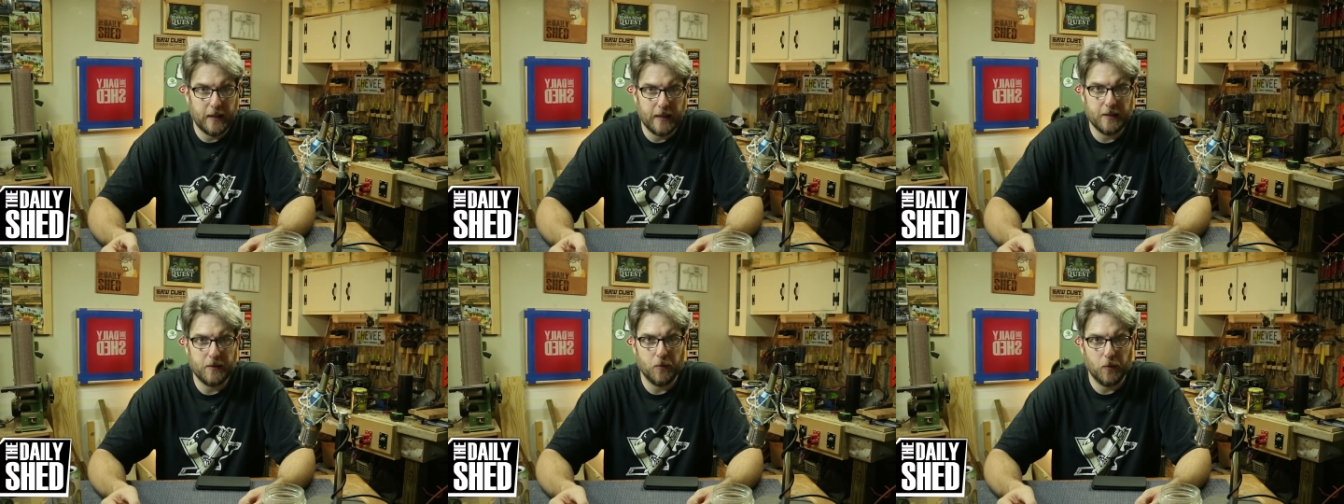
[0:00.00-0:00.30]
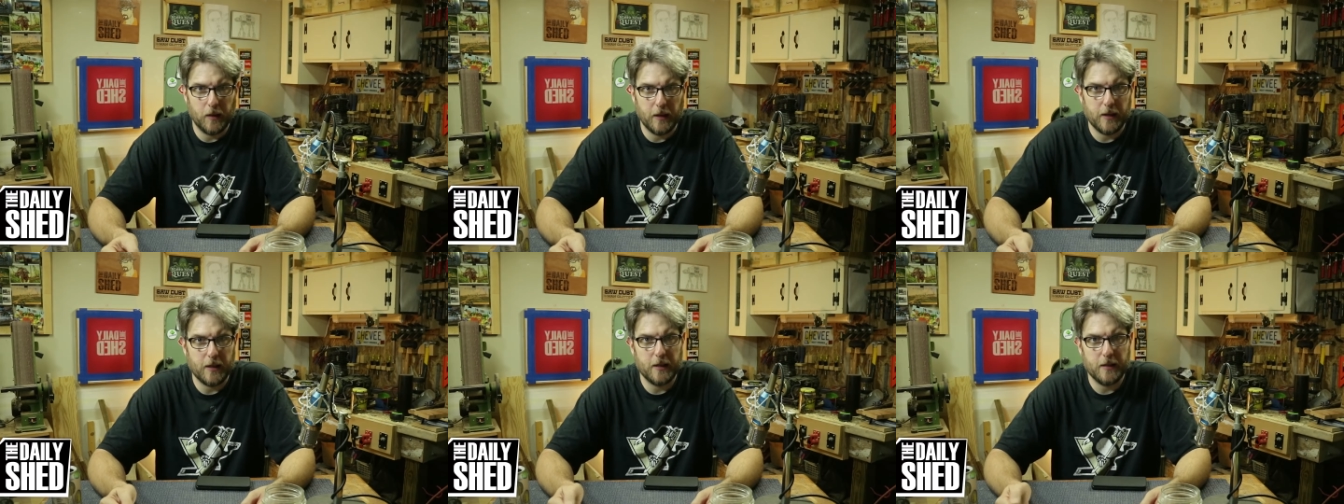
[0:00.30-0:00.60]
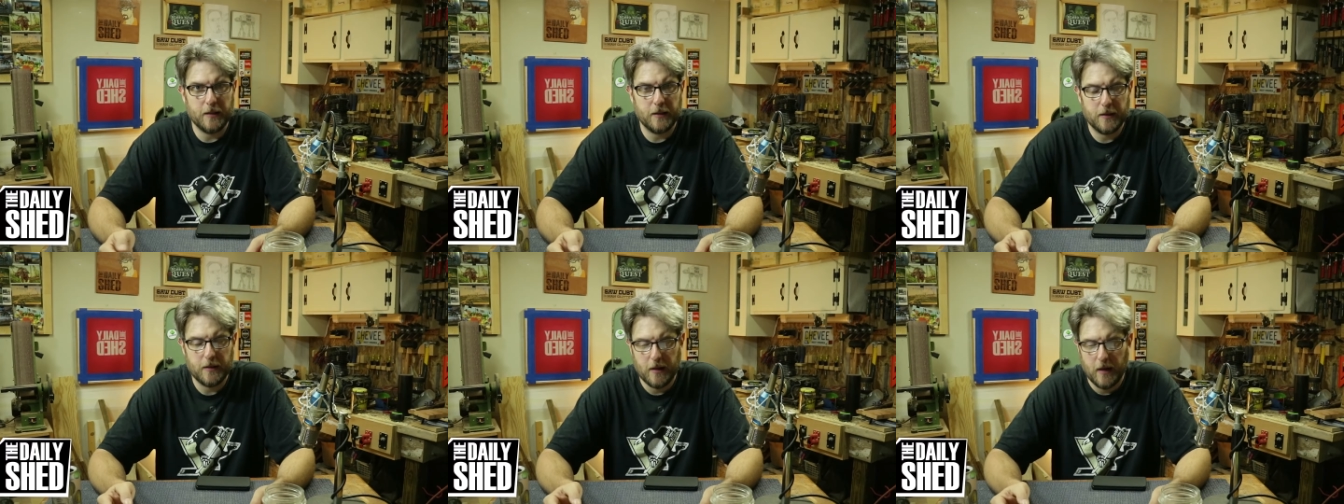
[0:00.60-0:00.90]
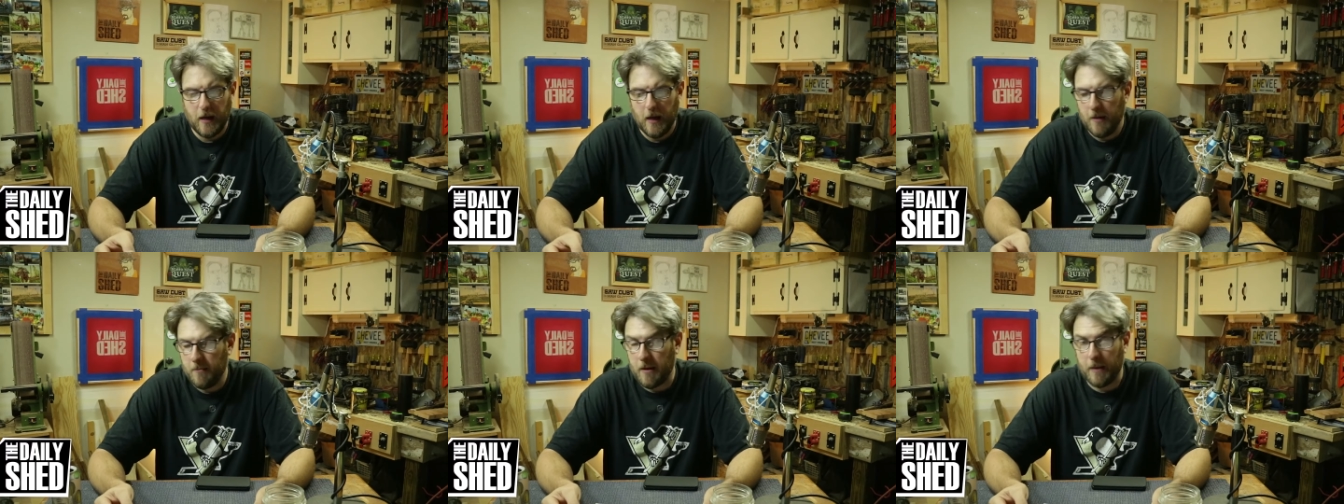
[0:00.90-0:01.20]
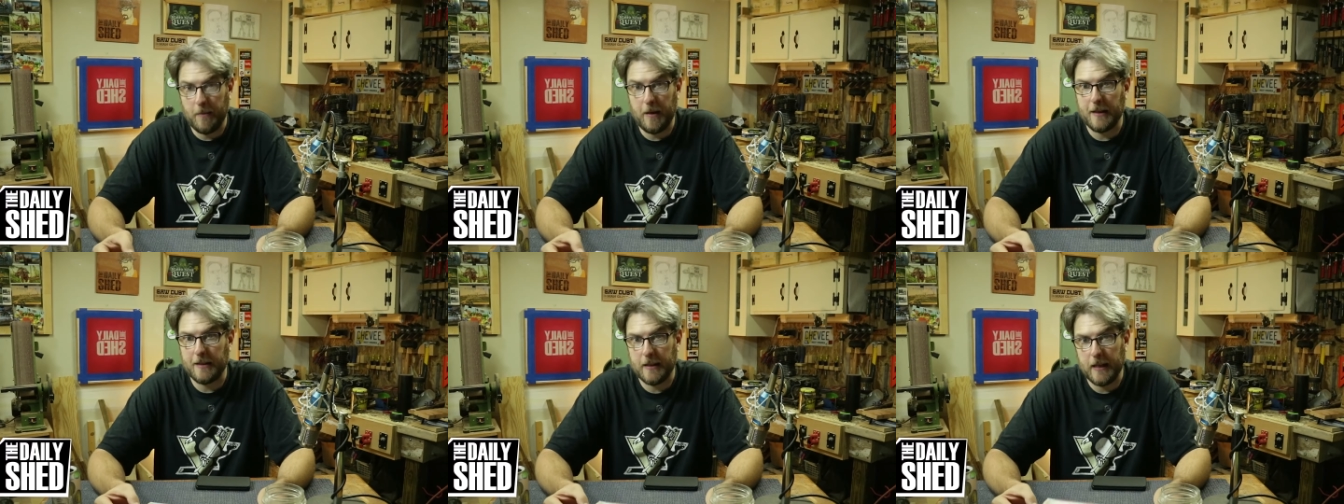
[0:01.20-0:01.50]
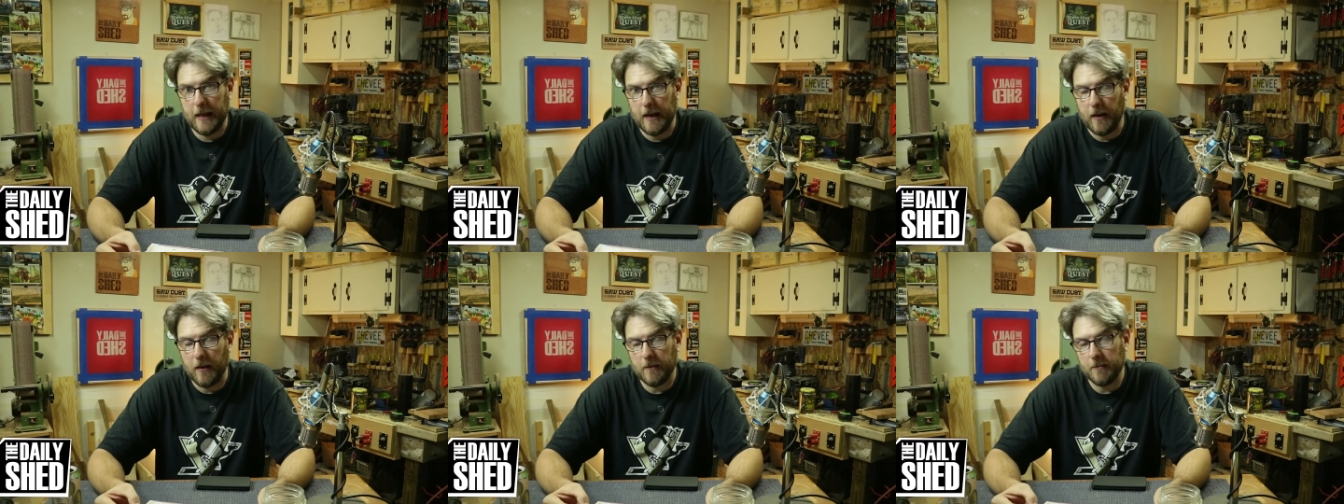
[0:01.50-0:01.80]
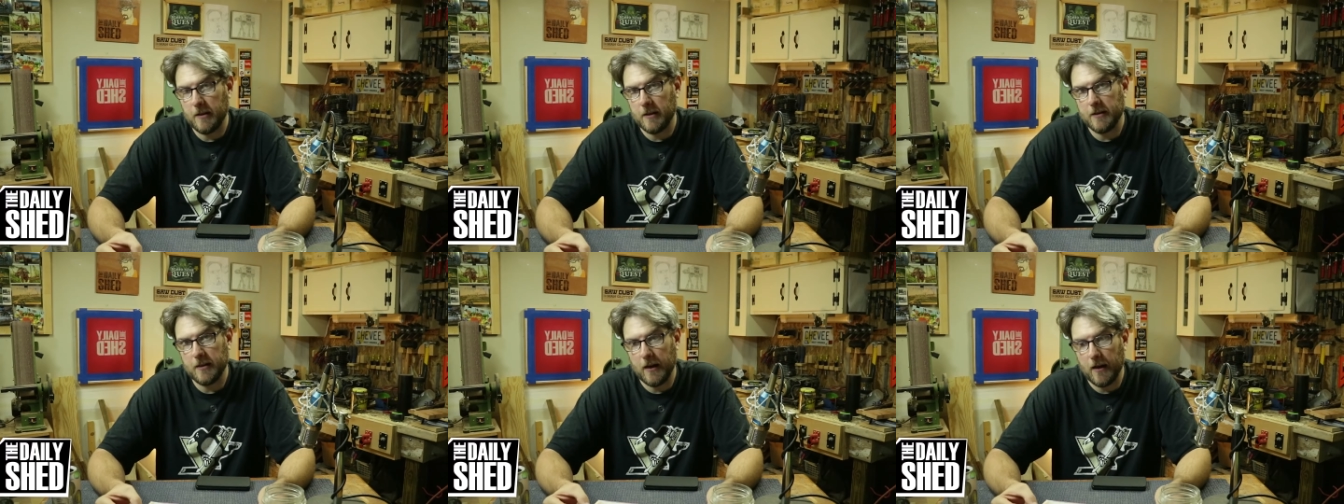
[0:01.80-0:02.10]
that's what it is. But I'm not tired.
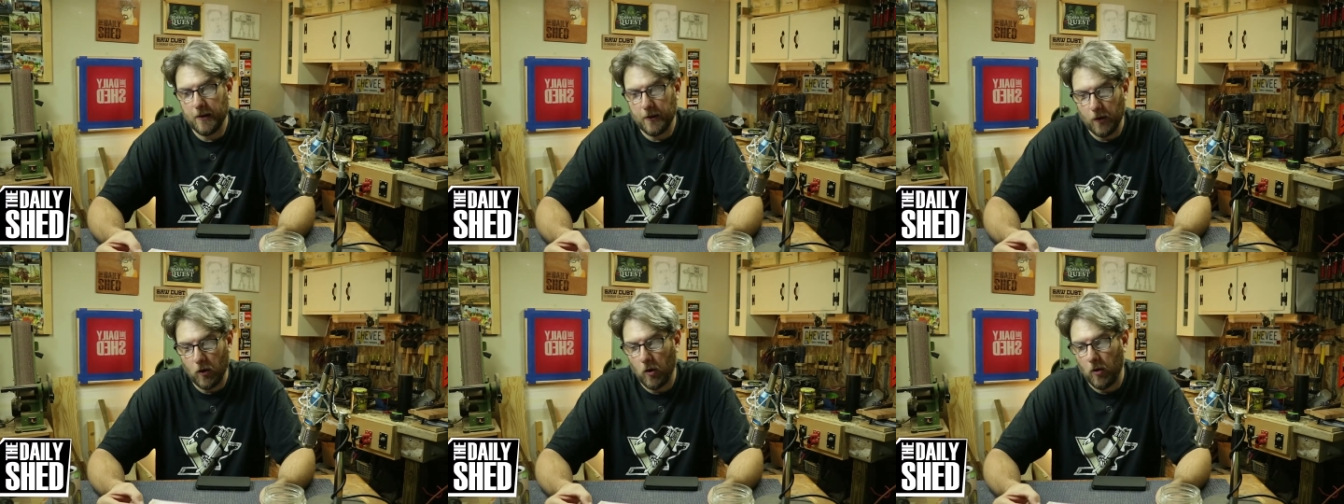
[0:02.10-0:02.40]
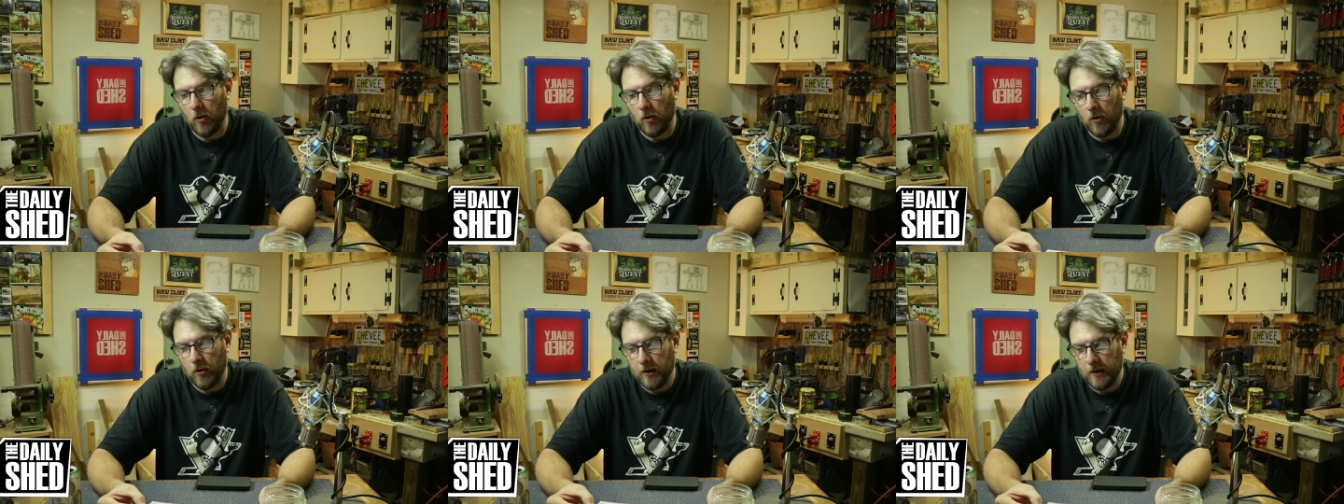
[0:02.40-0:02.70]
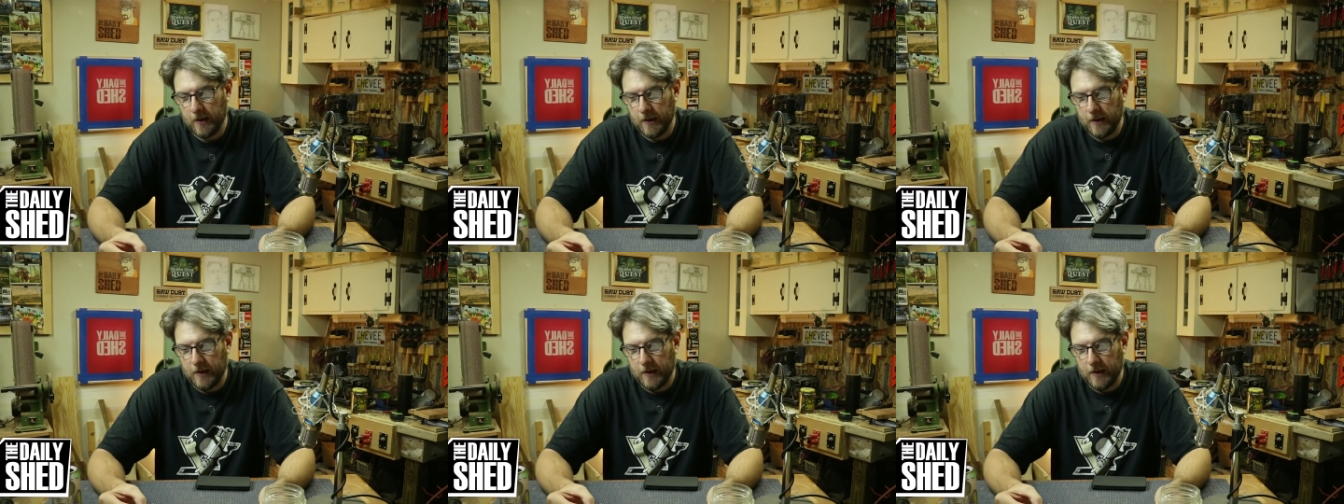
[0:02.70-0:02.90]
I'm not tired at all.